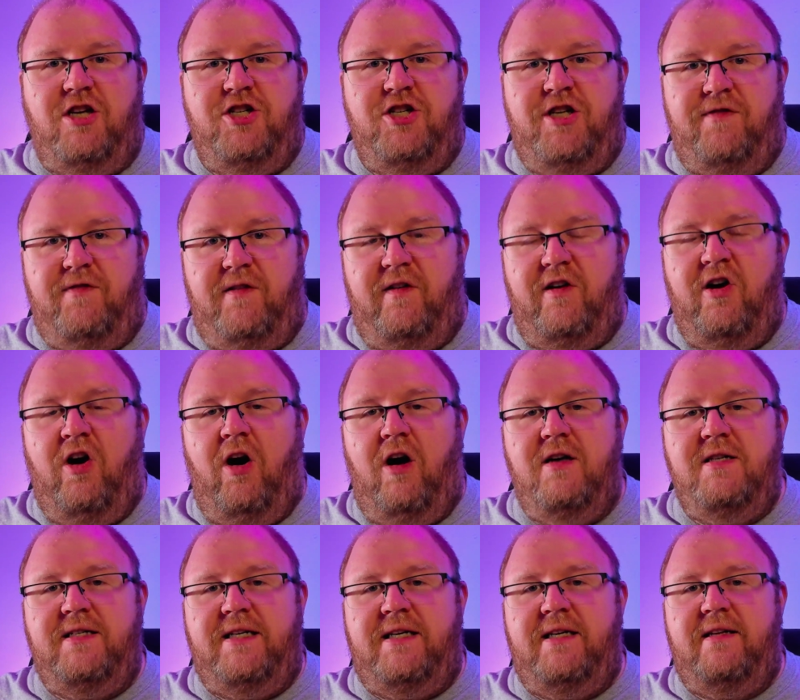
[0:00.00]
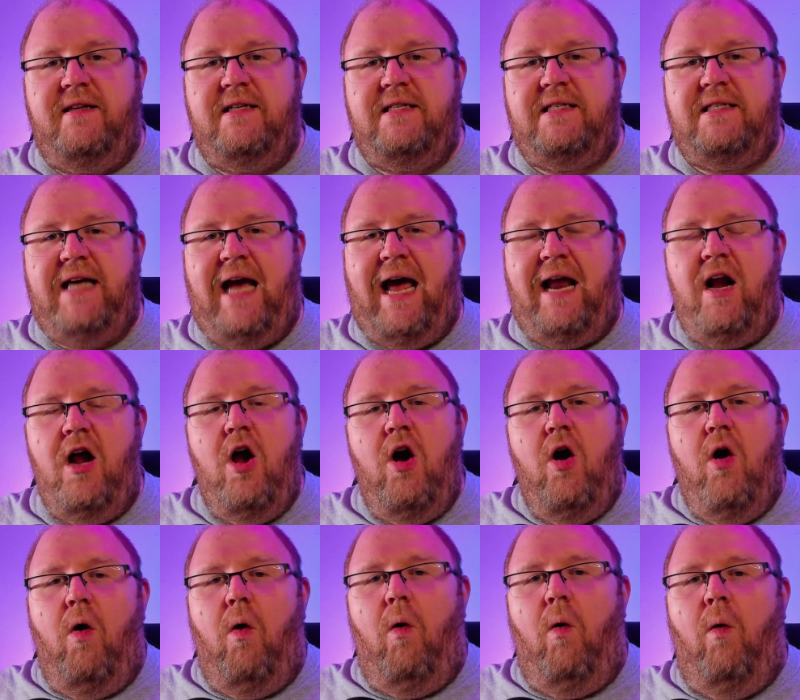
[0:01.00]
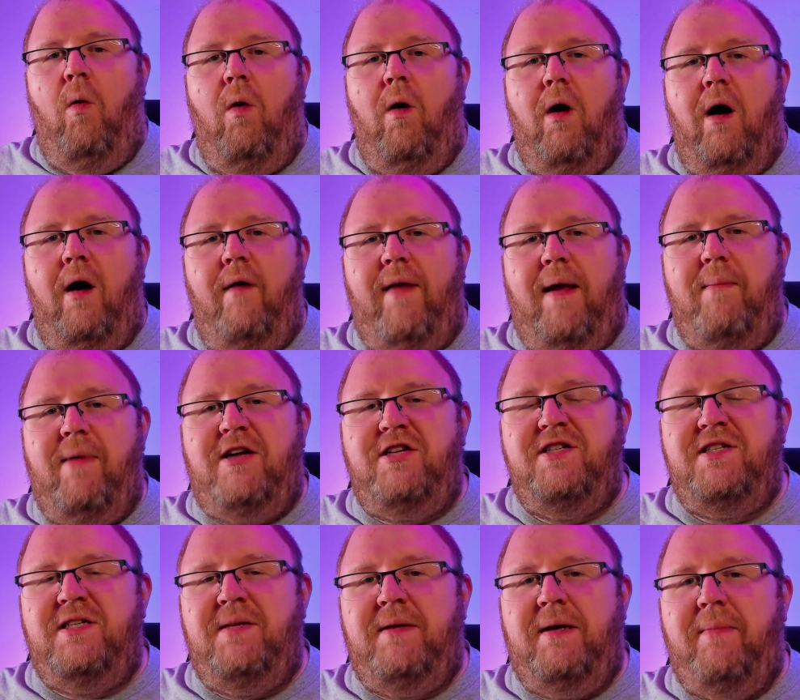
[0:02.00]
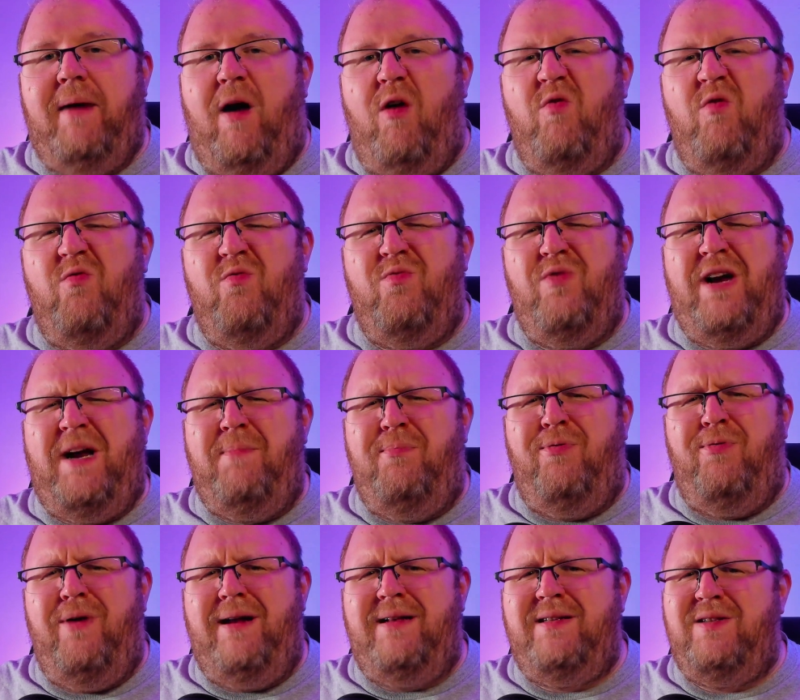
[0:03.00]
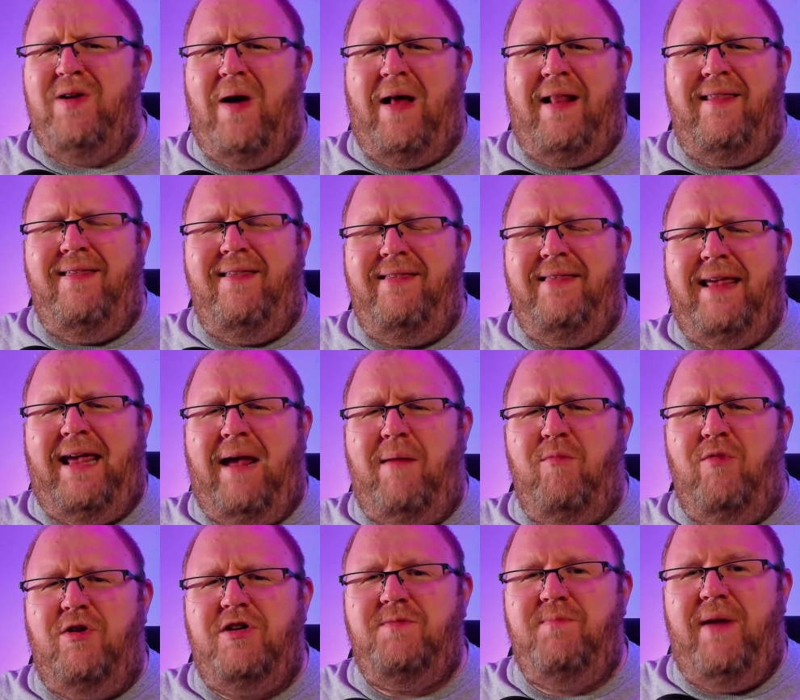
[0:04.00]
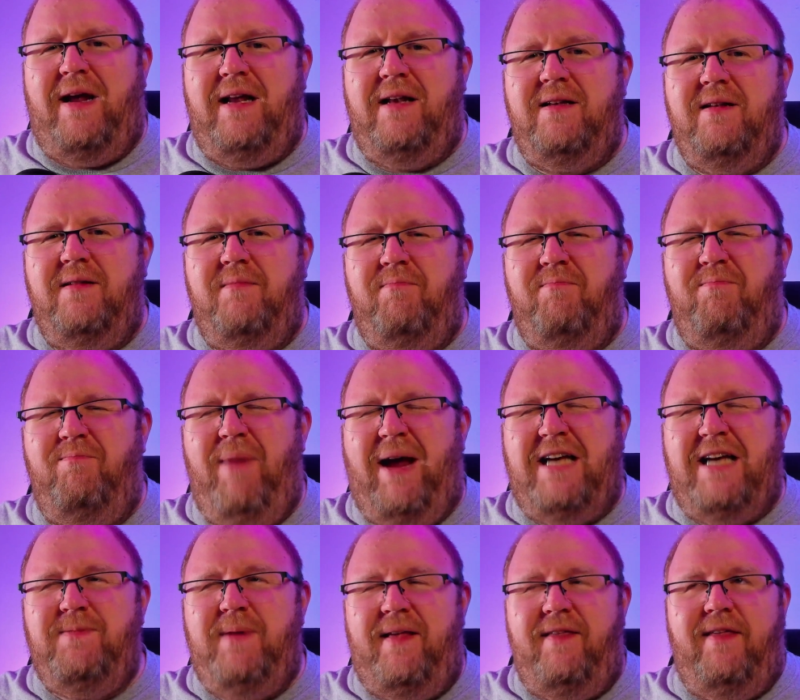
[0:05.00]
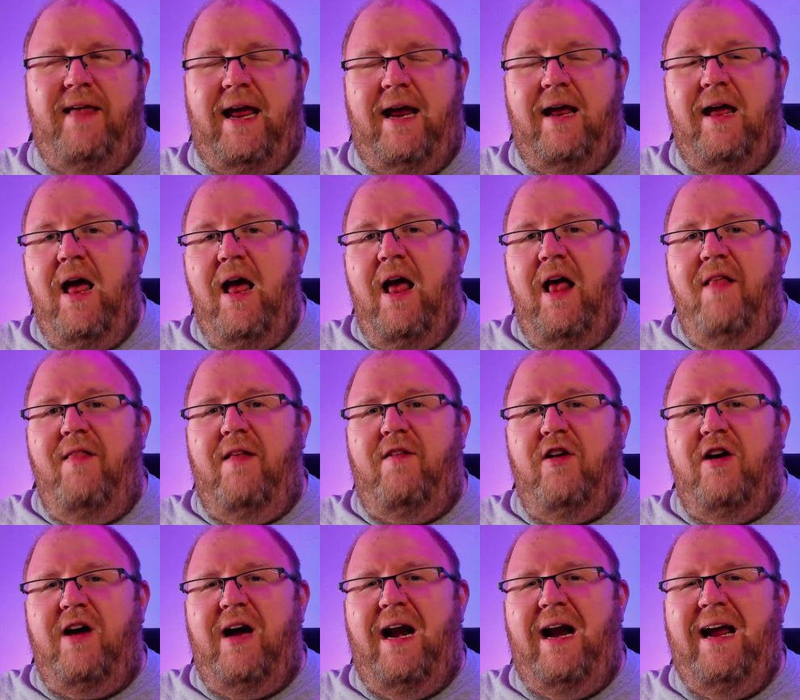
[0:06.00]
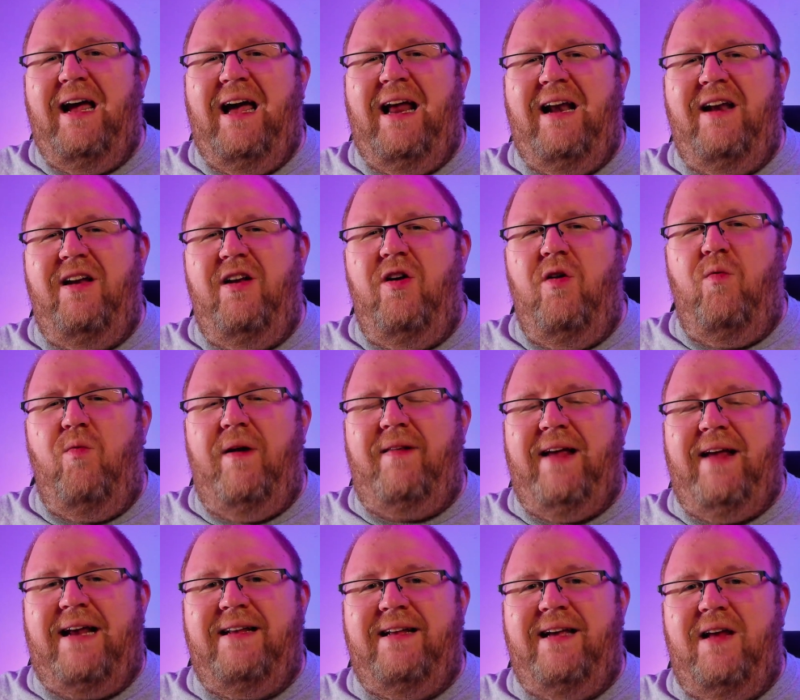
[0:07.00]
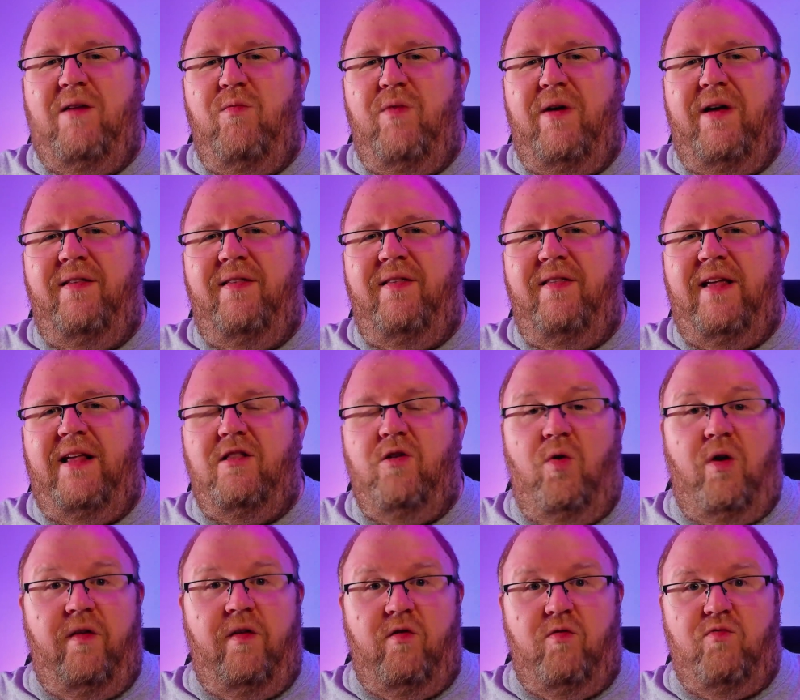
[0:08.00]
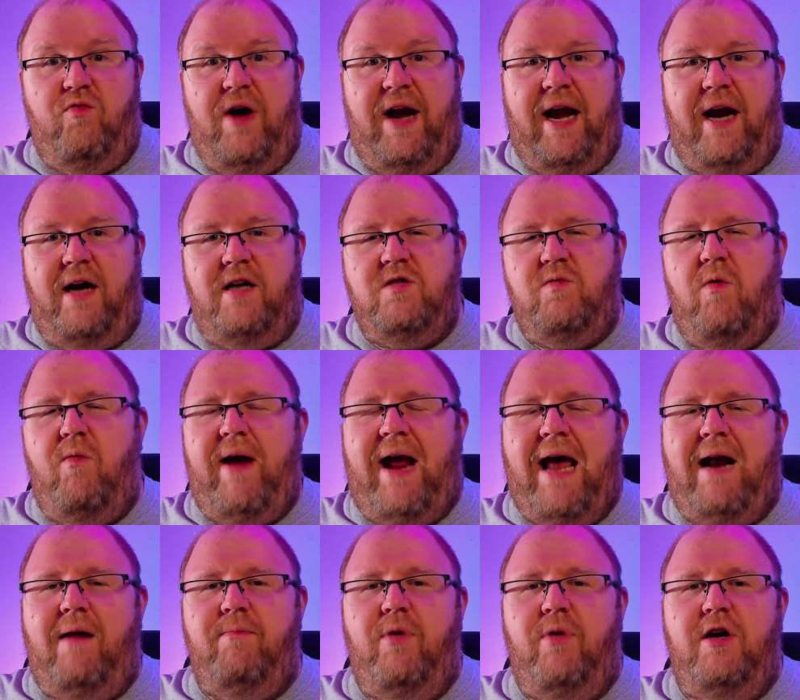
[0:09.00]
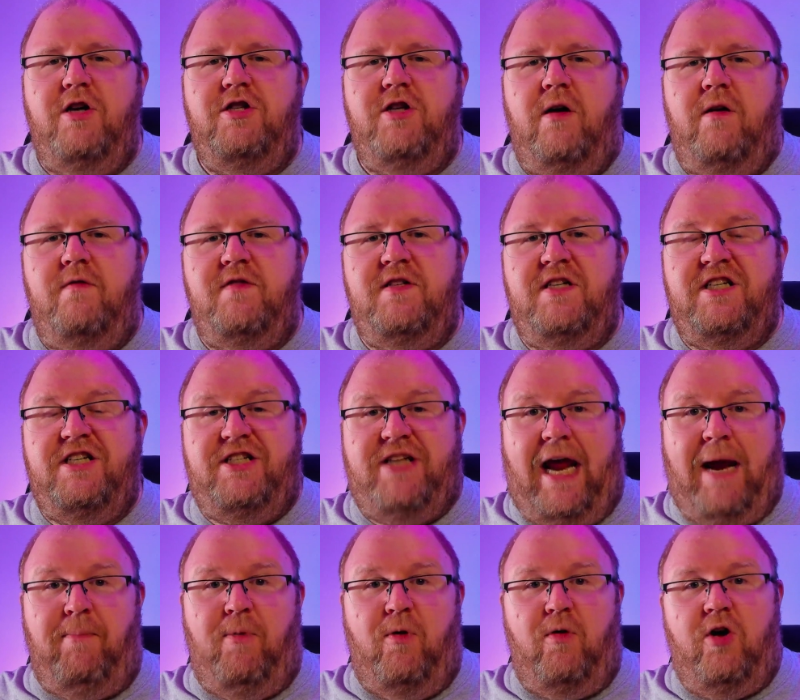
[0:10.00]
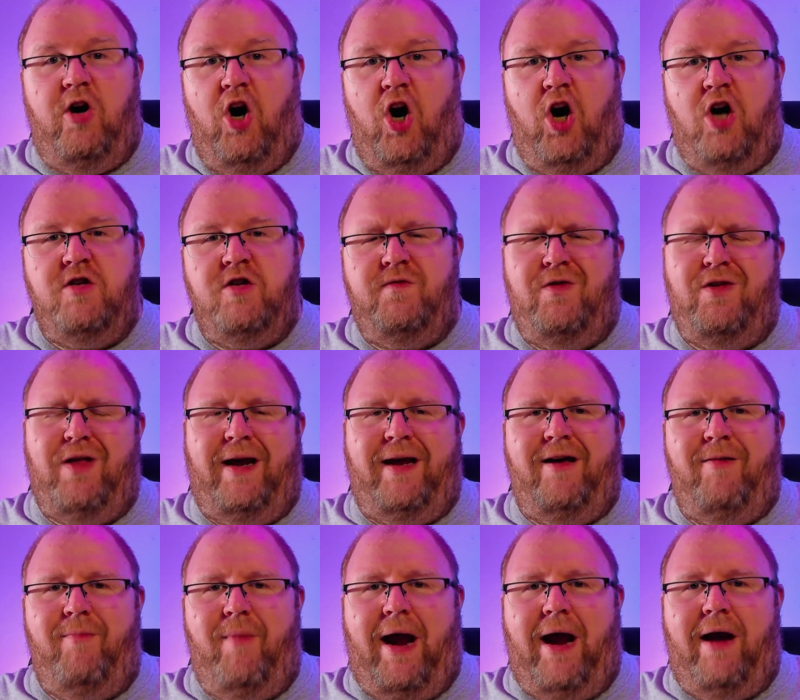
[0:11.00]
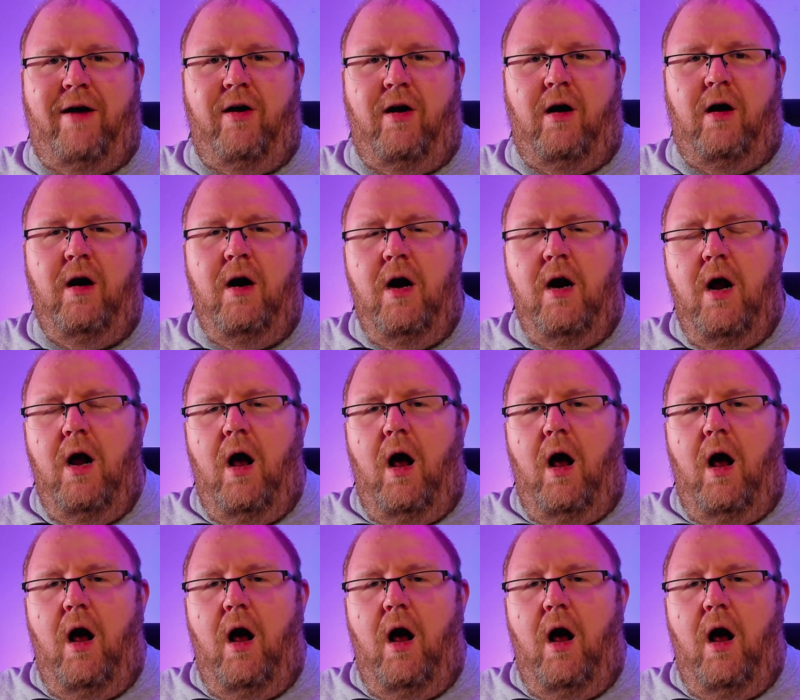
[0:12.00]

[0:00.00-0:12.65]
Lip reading: and shifted the cards into the set, or they mentioned something about reprints on theme, which makes me think that they're kind of going to do what they did with the Lord of the Rings, where we had a bunch of staple cards for like Commander,